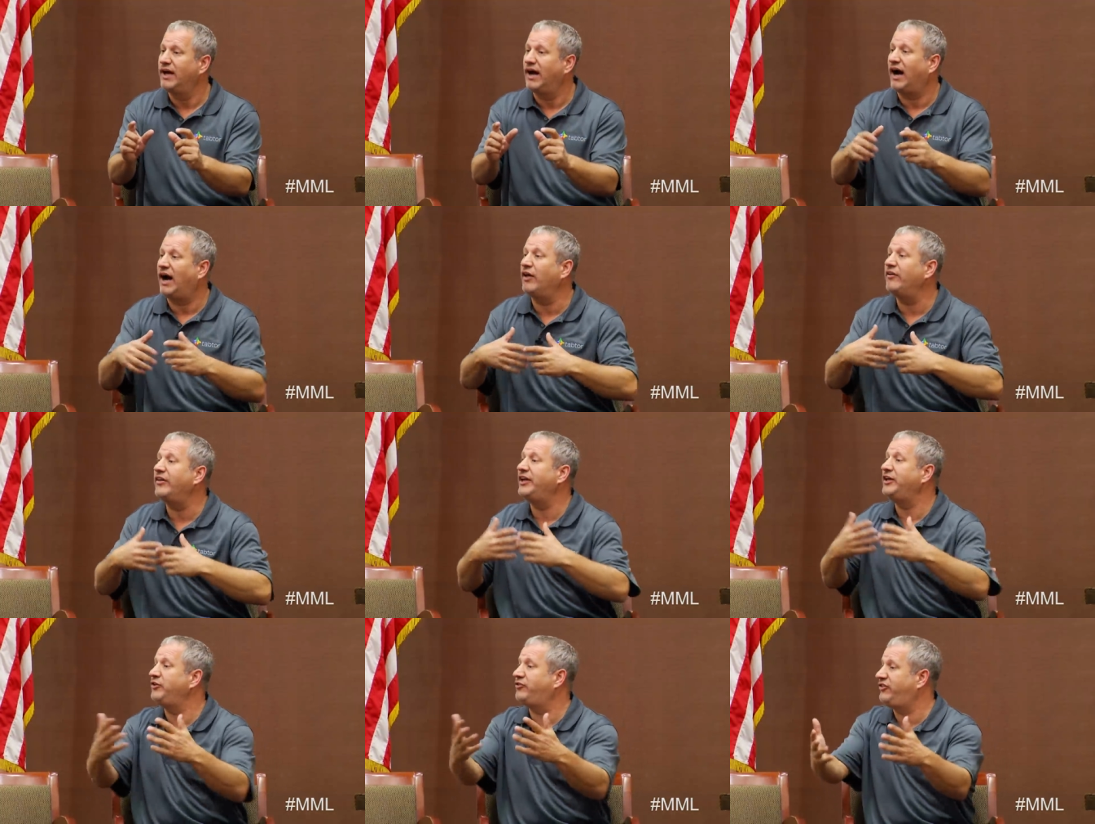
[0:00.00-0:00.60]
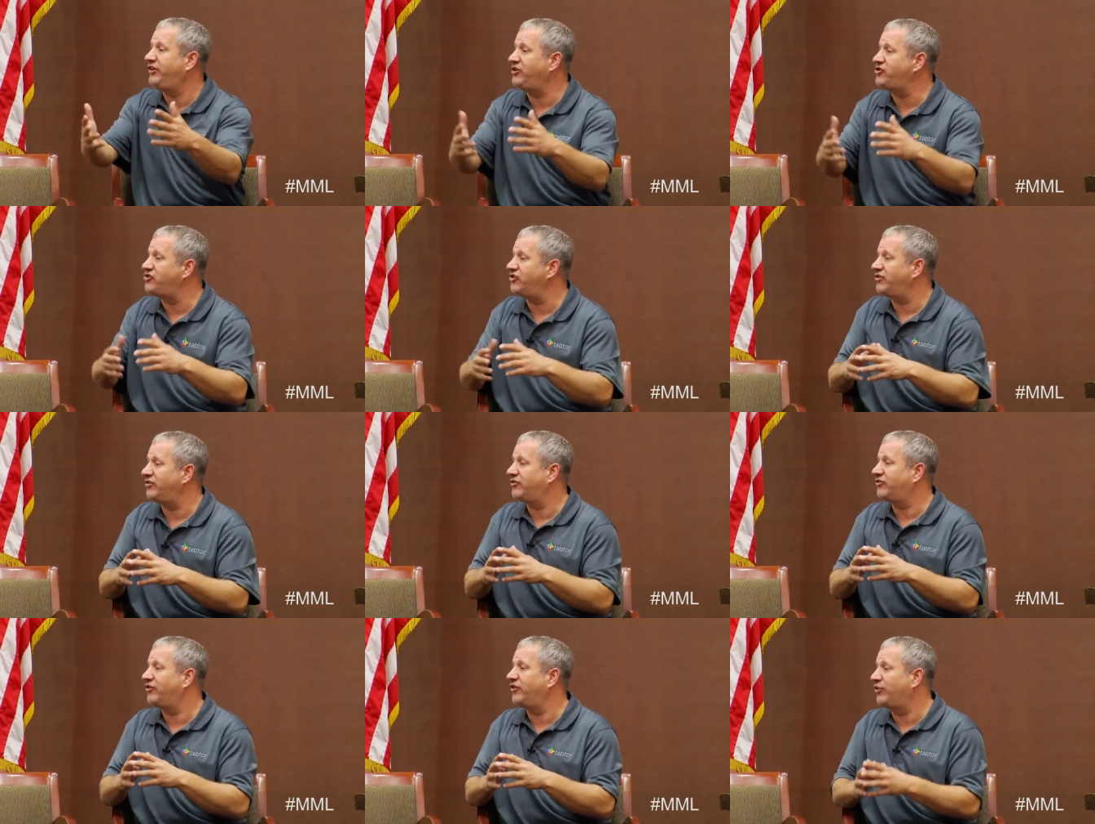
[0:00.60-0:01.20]
I'll let you teach
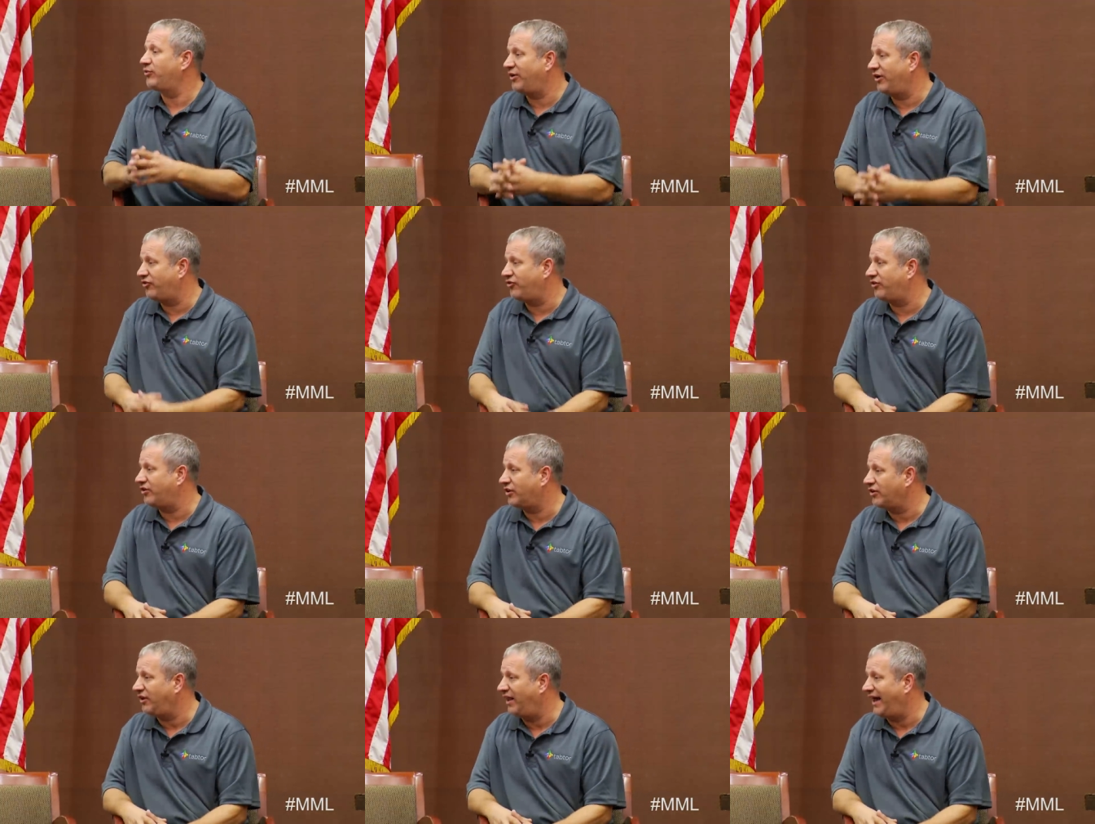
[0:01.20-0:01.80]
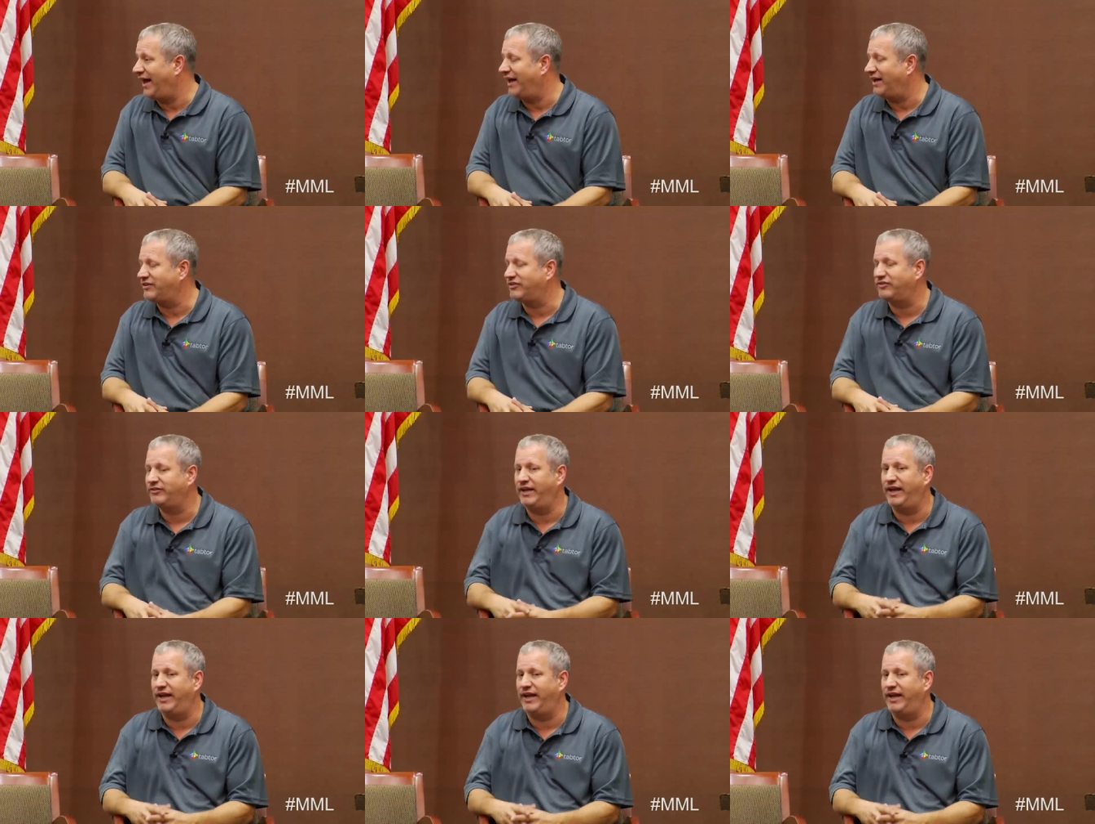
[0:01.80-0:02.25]
it to the rest of the class.